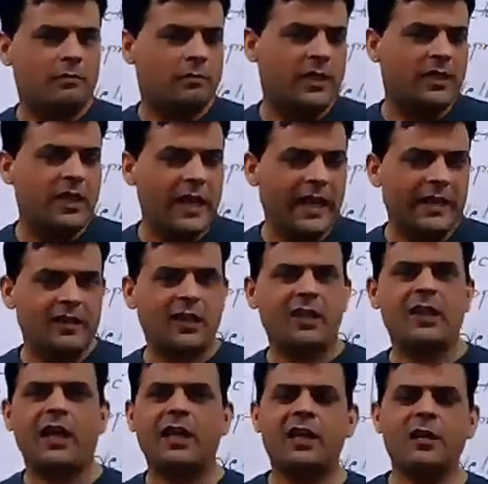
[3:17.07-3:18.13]

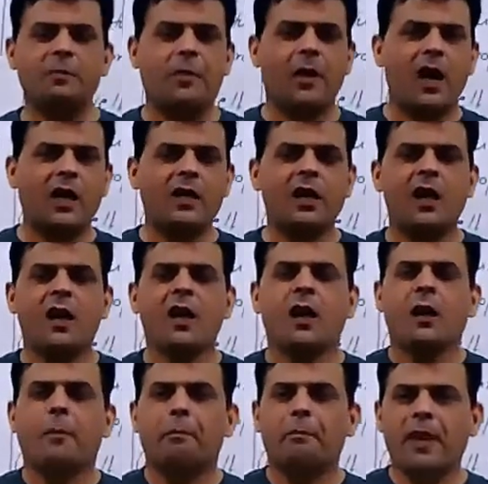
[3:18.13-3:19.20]
directed writing part,
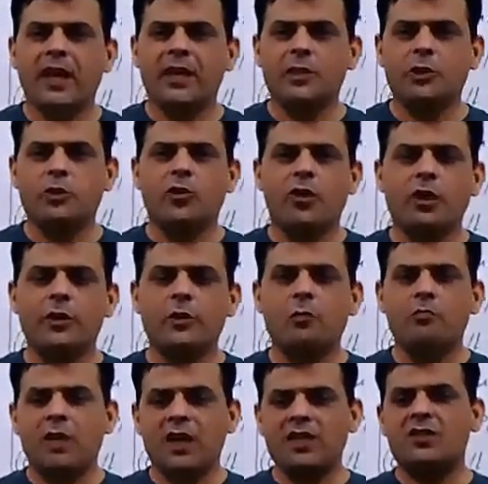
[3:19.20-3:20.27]
make sure you
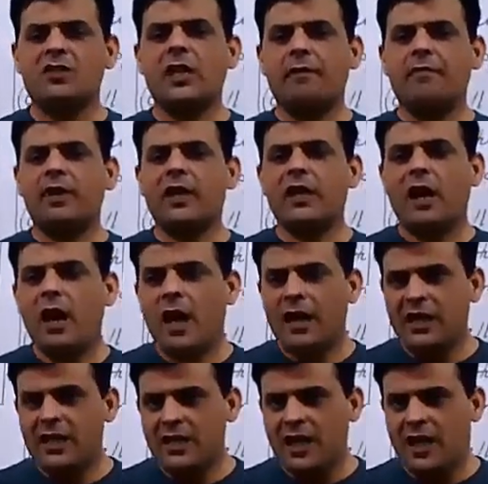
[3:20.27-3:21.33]
must have an
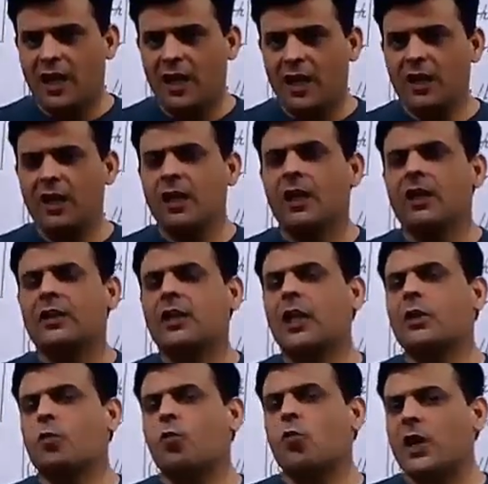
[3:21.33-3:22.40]
idea
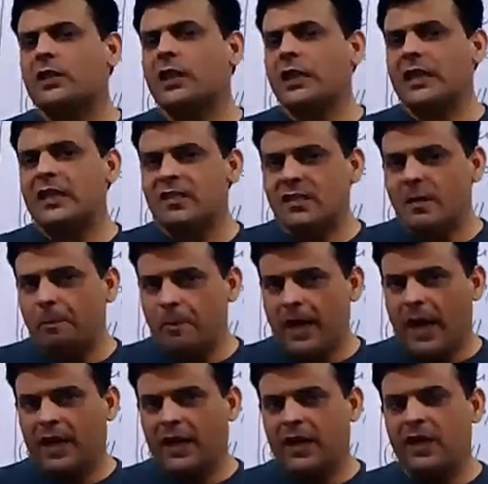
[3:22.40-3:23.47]
that what is the
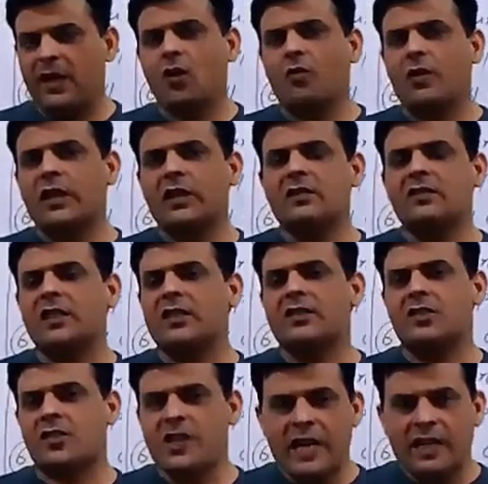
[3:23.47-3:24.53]
planning or what is the
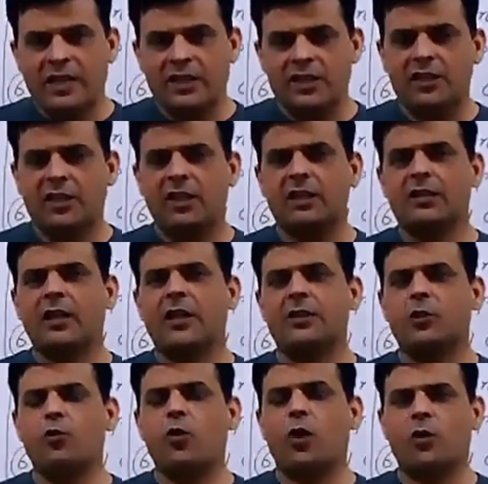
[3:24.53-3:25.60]
strategy that
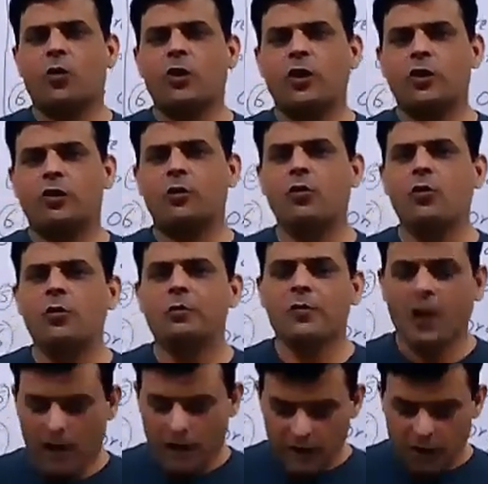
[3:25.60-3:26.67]
you are going to
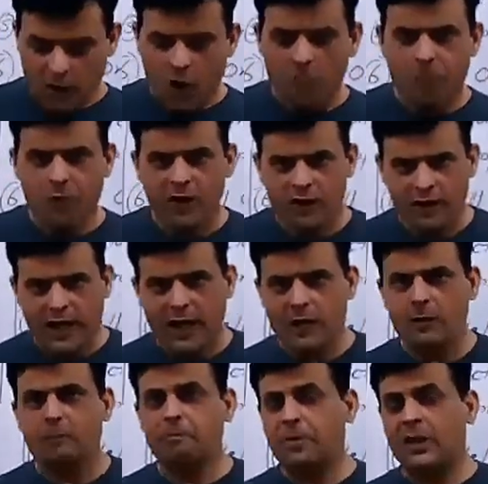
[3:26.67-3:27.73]
adopt for
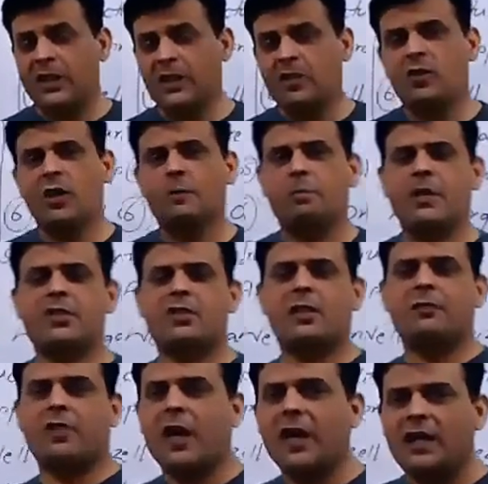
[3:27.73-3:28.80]
that particular piece
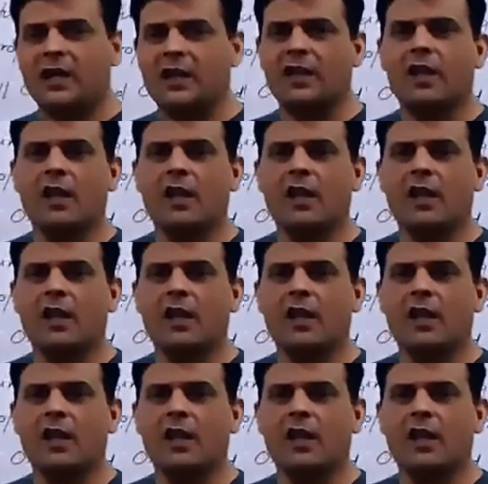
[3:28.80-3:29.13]
of writing.